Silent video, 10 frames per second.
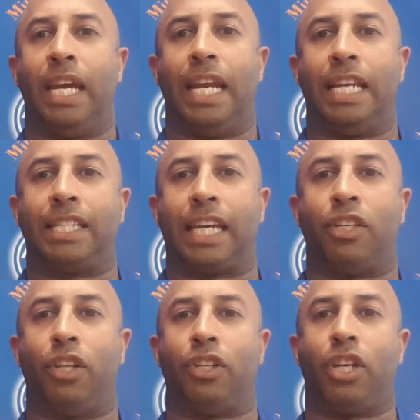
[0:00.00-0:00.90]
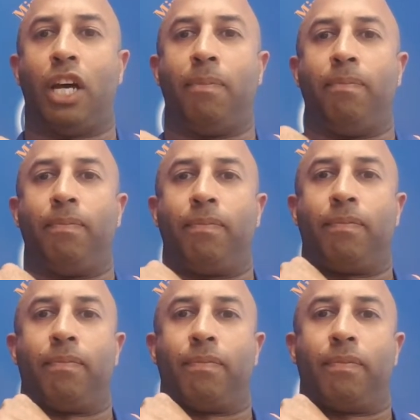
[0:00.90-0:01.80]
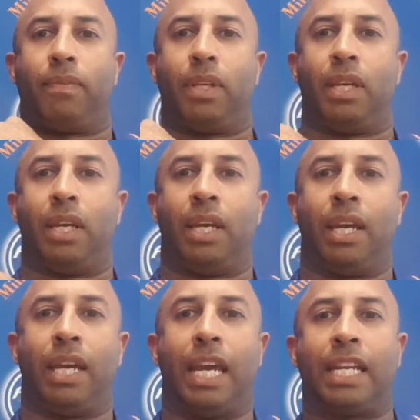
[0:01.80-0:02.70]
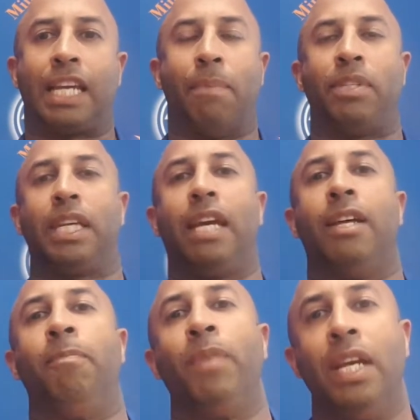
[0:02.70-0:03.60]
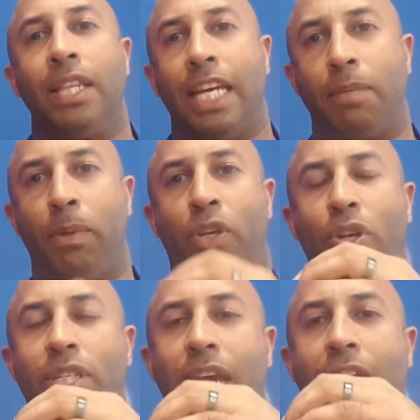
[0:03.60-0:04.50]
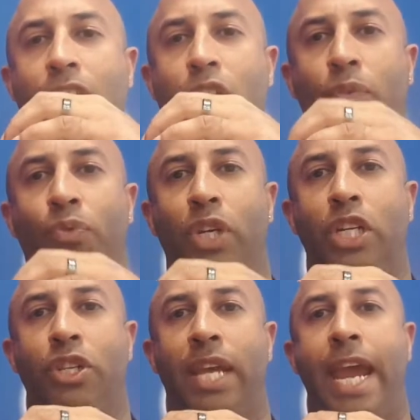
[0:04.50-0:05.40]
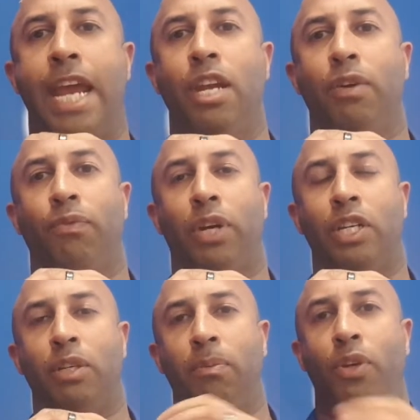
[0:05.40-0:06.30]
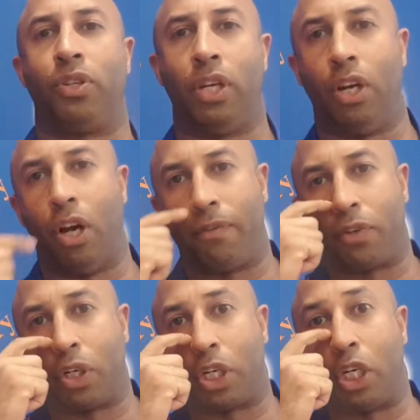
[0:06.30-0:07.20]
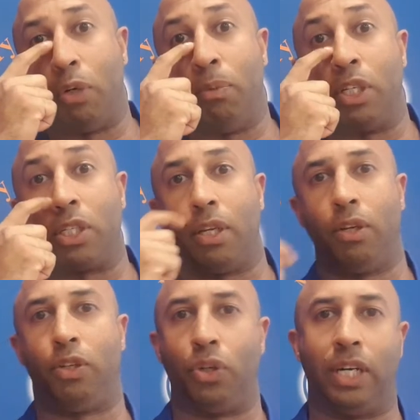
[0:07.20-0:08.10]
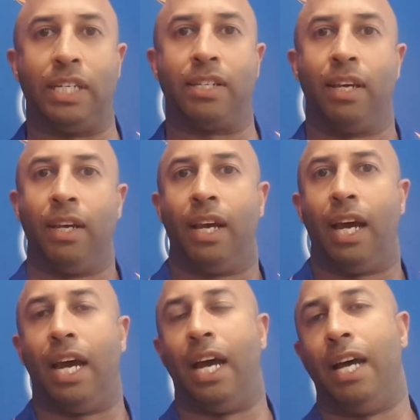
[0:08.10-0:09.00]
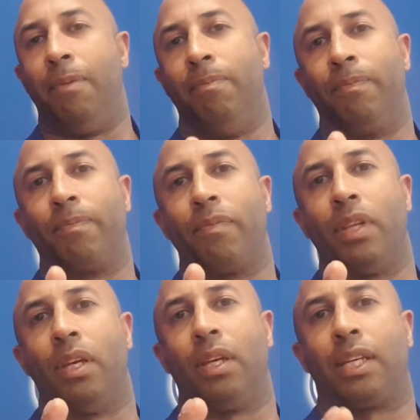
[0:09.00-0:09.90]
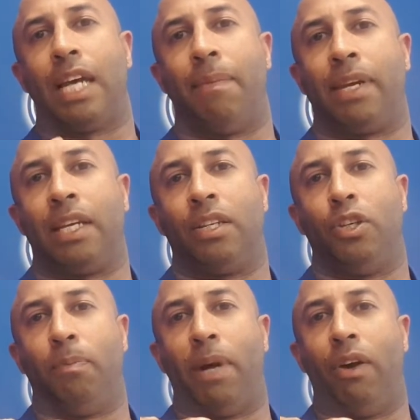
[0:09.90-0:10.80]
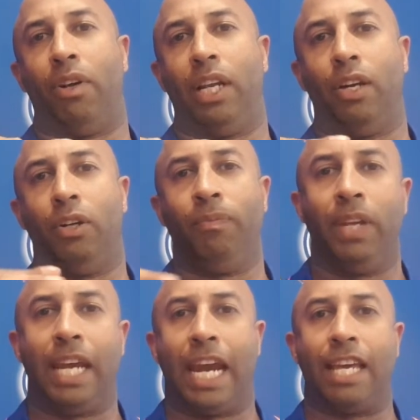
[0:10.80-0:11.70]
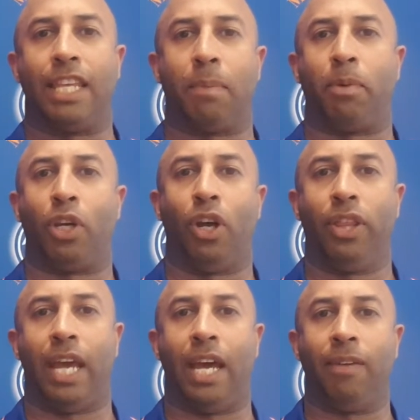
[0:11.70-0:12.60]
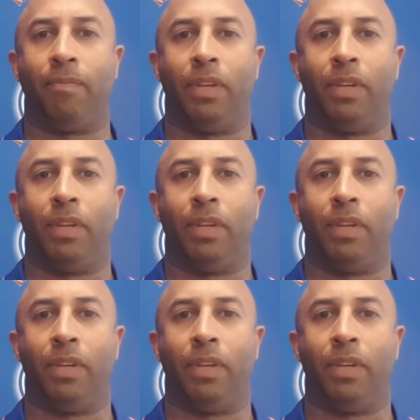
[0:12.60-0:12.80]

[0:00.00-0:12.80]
And as I get to the top, it comes together. That's because as you've reached the end of range of motion of your humerus joints coming to parallel, anything beyond that,